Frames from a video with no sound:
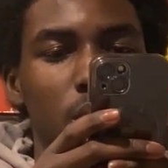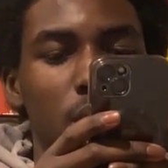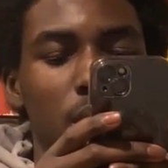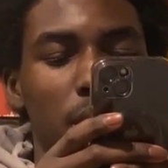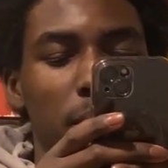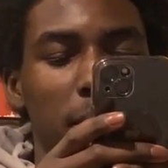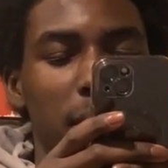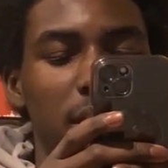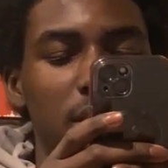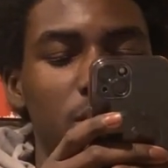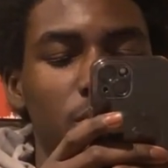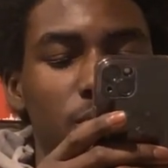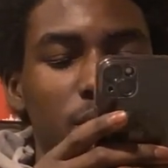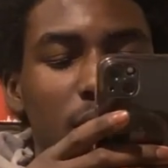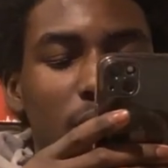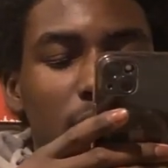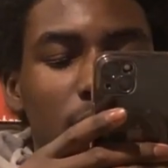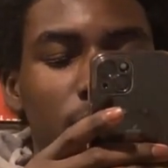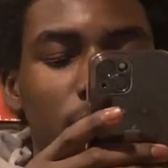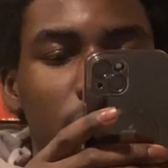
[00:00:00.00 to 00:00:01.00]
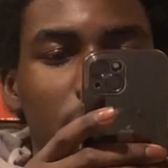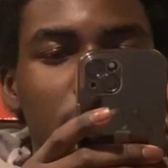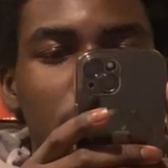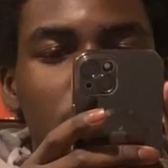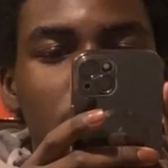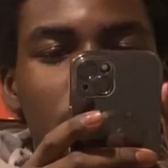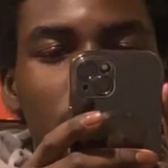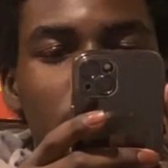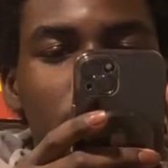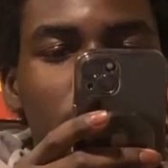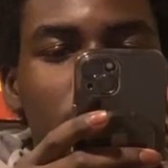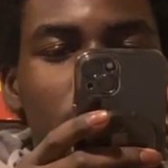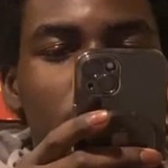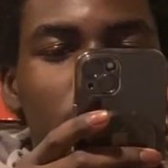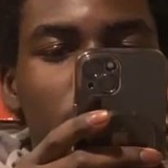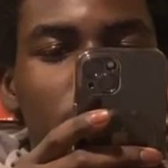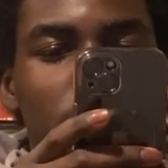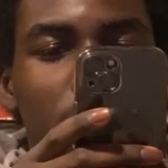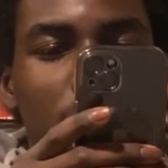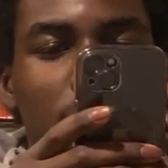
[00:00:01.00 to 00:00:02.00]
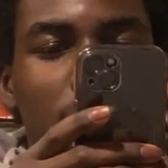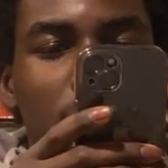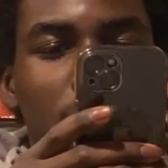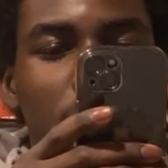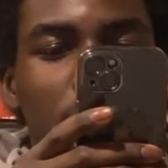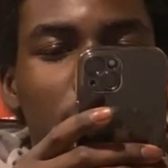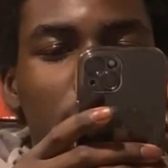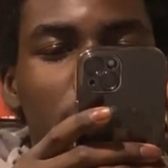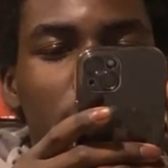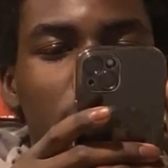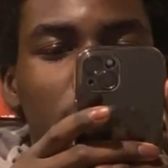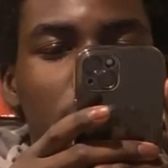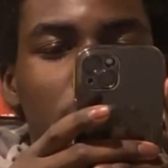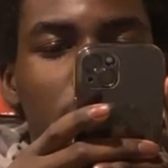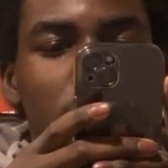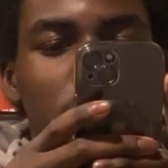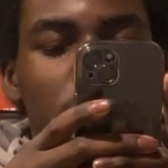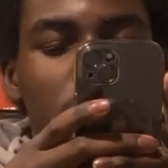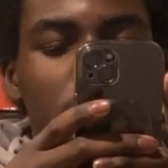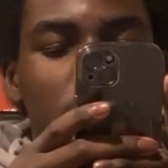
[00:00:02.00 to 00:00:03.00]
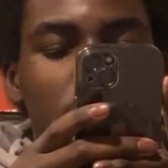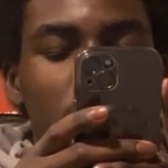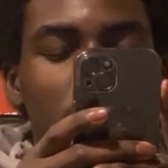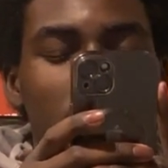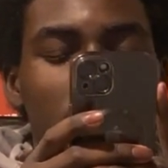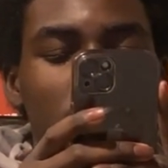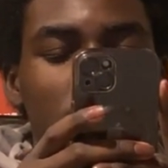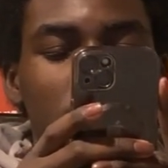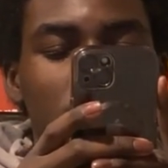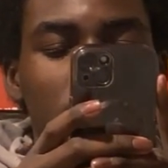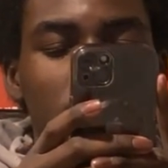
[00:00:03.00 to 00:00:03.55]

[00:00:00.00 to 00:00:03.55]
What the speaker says: Imagine what I could really do when I get, like,